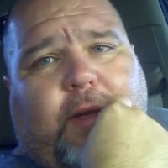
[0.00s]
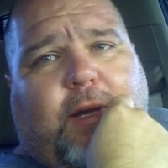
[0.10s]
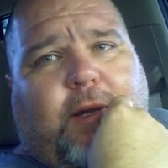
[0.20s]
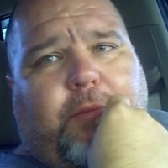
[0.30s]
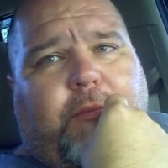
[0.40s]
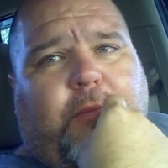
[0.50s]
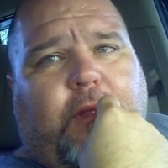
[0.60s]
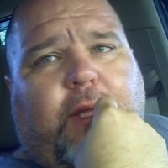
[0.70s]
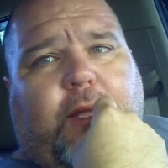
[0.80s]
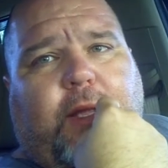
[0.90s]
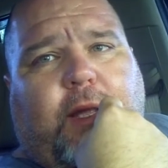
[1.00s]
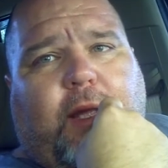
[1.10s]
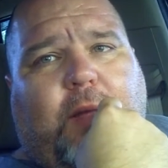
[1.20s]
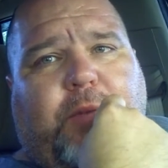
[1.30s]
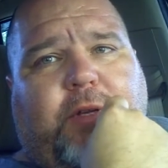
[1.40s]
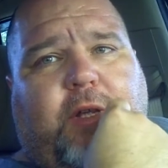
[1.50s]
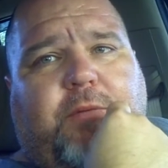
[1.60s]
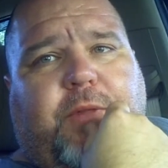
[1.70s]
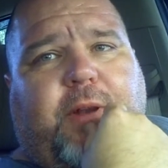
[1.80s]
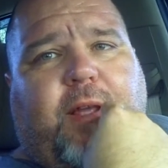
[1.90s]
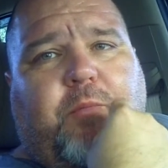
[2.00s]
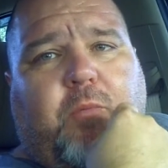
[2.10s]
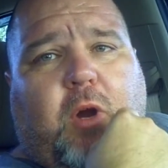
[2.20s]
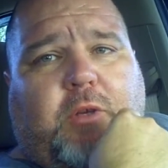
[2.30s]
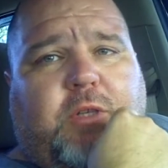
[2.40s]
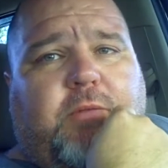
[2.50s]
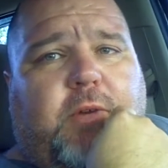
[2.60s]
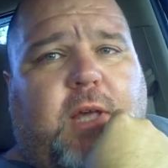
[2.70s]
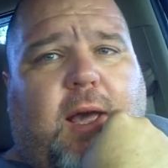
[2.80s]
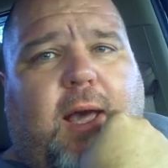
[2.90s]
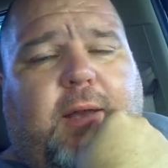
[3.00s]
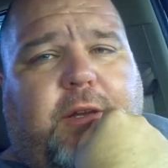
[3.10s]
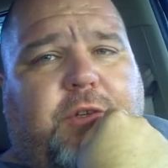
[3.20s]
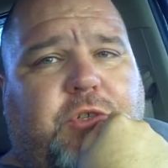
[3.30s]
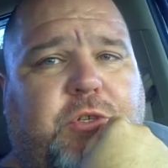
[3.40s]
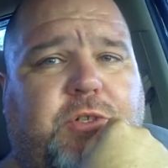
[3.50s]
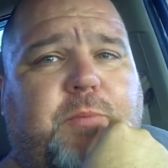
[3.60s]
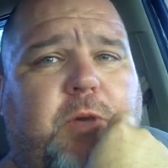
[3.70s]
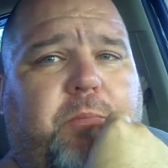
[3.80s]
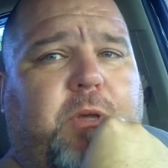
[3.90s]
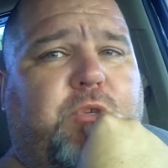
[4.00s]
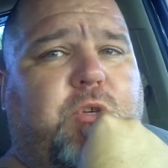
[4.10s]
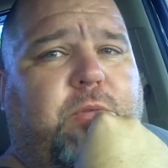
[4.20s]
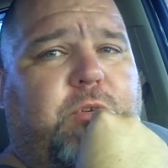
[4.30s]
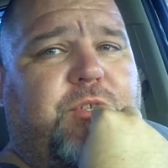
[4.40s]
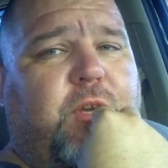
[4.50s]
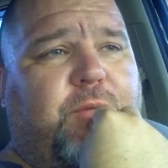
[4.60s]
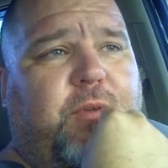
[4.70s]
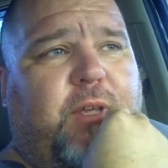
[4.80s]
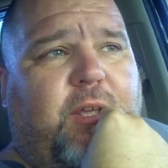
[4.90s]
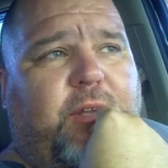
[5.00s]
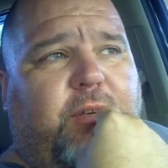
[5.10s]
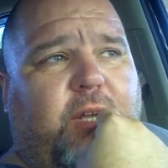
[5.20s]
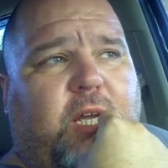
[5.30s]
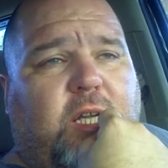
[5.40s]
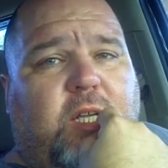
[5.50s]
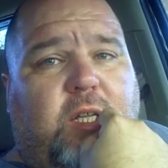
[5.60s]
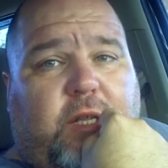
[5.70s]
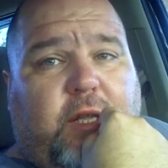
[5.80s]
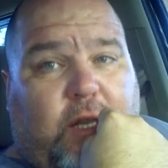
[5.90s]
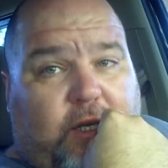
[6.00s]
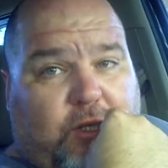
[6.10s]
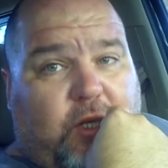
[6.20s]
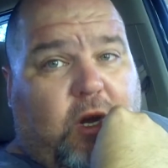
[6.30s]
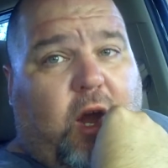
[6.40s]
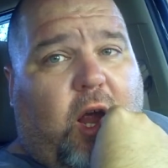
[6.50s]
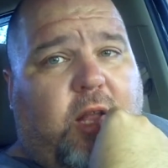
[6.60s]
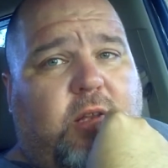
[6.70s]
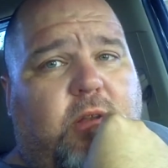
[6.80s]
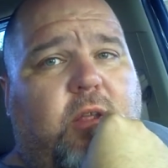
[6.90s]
Um, I believe that I'm relatively hot, and she sent me a picture of herself. And yeah, Lisa, you're hot.